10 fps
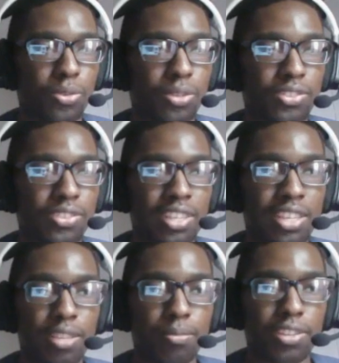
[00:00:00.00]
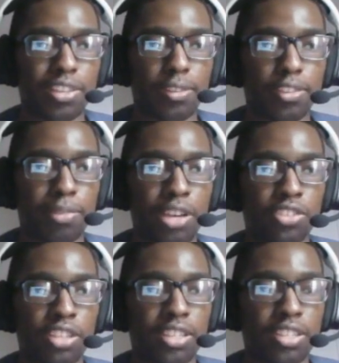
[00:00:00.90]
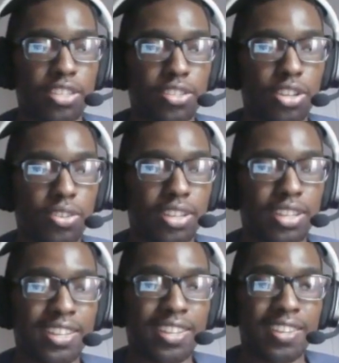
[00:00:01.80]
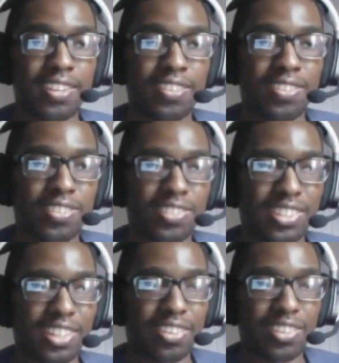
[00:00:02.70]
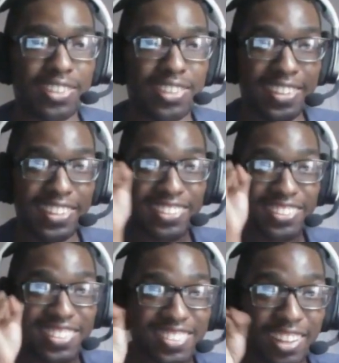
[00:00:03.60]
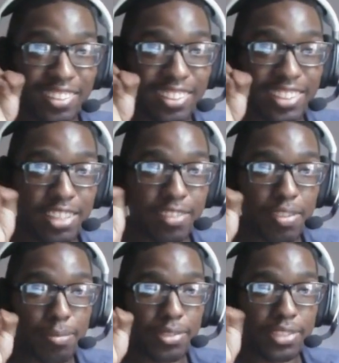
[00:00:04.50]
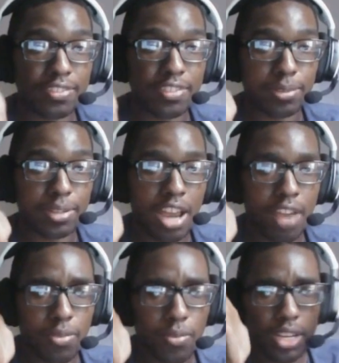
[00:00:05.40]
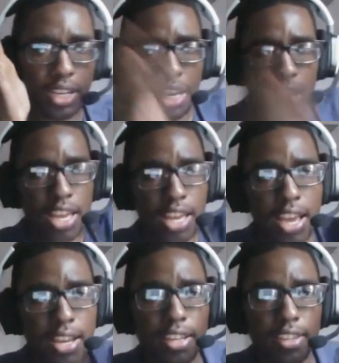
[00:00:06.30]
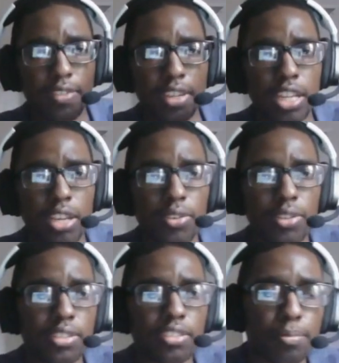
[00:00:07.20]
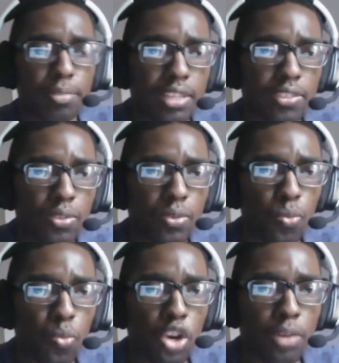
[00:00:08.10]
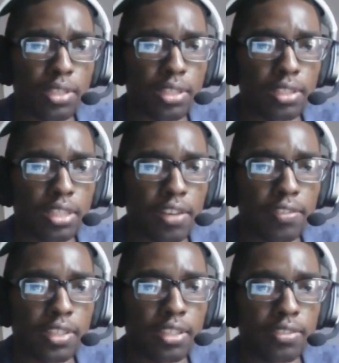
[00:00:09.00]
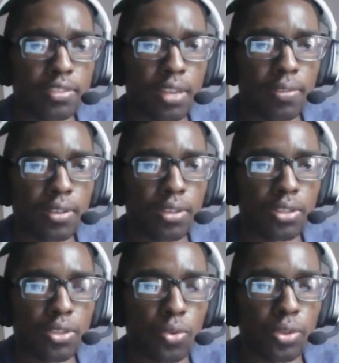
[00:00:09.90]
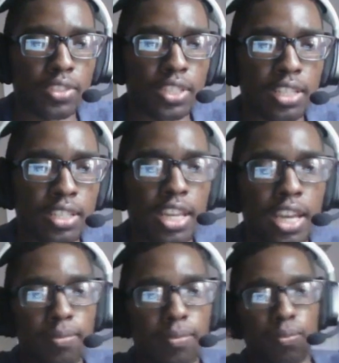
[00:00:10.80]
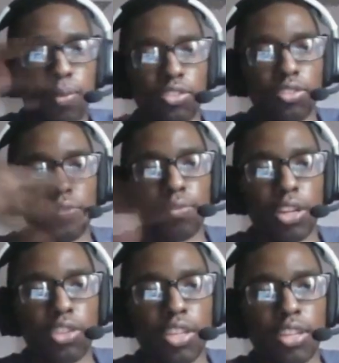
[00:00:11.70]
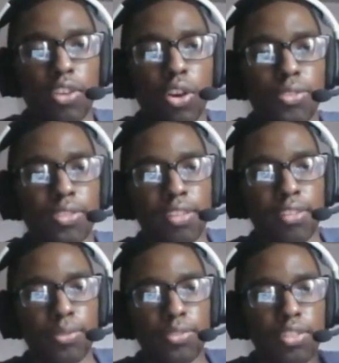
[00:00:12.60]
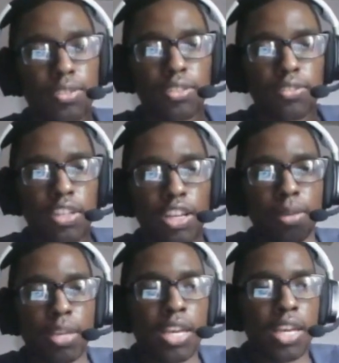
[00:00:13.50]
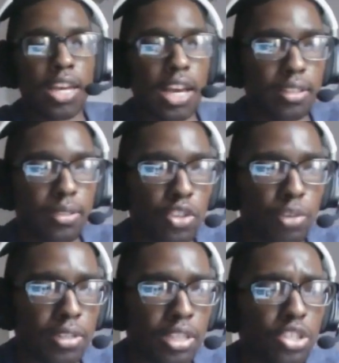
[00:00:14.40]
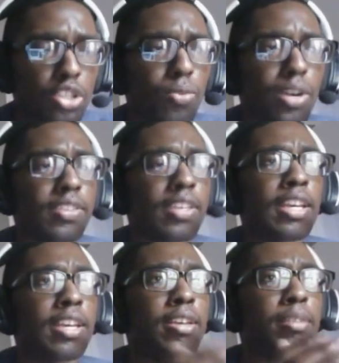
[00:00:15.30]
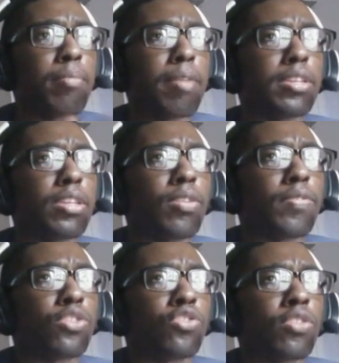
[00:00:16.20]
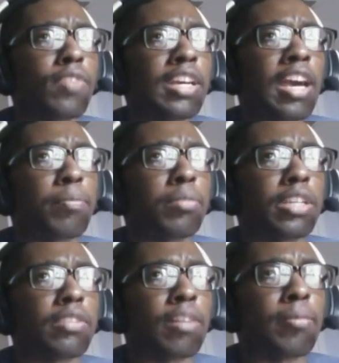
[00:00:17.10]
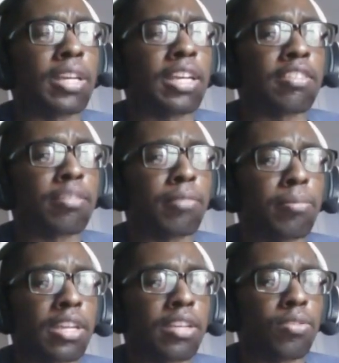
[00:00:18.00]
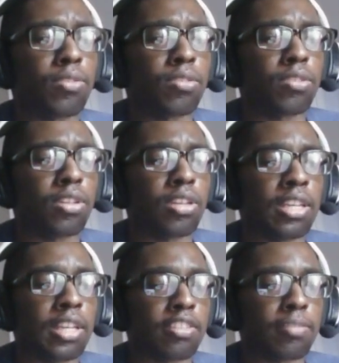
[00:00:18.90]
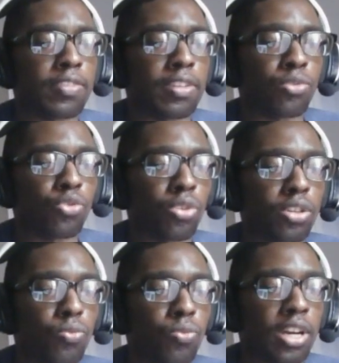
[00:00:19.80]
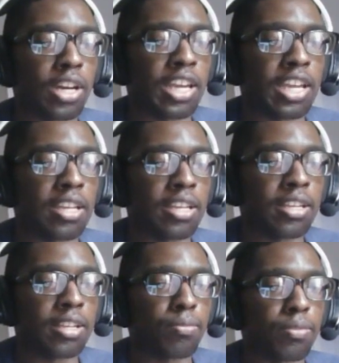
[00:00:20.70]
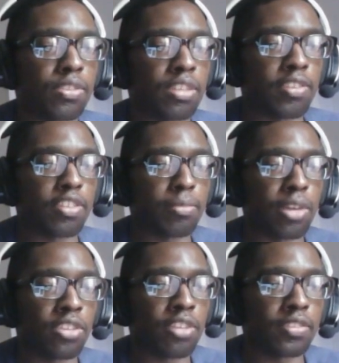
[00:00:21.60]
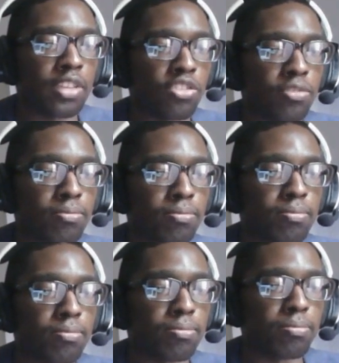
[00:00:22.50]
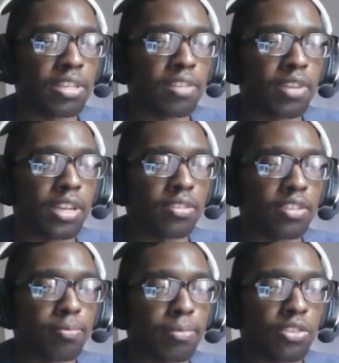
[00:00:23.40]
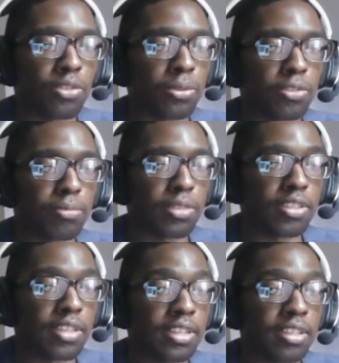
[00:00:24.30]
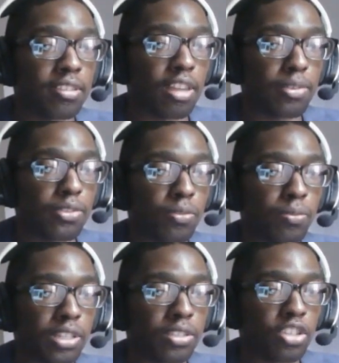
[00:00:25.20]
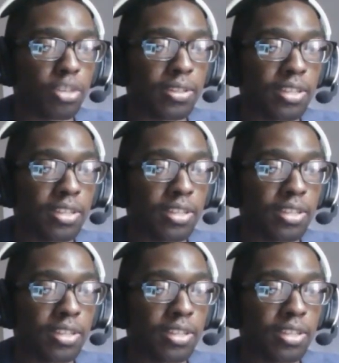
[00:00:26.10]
course, because I love Smash, and you know, yeah. Inklings, Otherlings, Beemos, etc. Everyone, in the next video, stay blessed, warm, loved, safe, quarantined, and fresh in the flesh. And as always, guys, I will see you next time at the Utopia. And you know what? Maybe in the near future, if I have plenty of time on my hands, I might make an SFM short where I receive a Smash invitation, being invited to Smash Ultimate. That'd be so freaking dope.